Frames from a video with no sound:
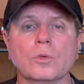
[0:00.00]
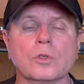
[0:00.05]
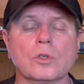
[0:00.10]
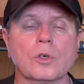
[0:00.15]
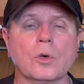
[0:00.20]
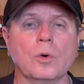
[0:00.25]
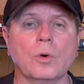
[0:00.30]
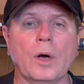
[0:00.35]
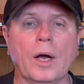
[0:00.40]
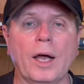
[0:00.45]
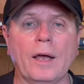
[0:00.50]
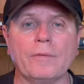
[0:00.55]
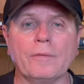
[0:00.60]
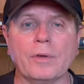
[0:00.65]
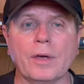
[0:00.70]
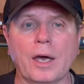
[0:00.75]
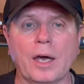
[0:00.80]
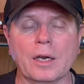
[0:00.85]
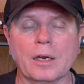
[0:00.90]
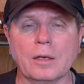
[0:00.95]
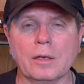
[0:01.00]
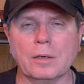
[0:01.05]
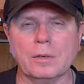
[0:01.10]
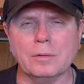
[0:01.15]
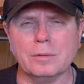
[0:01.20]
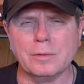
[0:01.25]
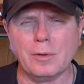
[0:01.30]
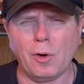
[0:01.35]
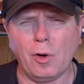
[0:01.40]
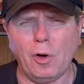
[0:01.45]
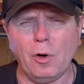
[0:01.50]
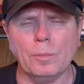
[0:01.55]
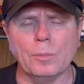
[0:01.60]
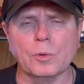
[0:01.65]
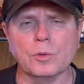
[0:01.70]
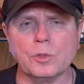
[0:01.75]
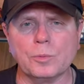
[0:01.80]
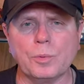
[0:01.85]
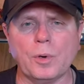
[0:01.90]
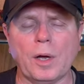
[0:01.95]
So I've got
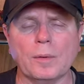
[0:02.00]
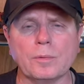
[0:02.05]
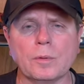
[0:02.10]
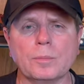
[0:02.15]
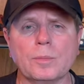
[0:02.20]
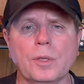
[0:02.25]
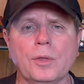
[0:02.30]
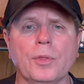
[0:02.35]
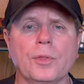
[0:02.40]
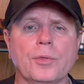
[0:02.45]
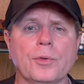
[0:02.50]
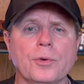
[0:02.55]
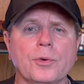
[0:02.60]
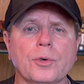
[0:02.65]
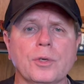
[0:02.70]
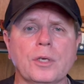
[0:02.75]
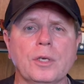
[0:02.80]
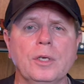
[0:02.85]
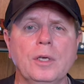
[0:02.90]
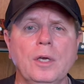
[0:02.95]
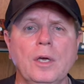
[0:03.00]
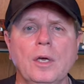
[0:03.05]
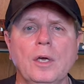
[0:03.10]
almost probably 30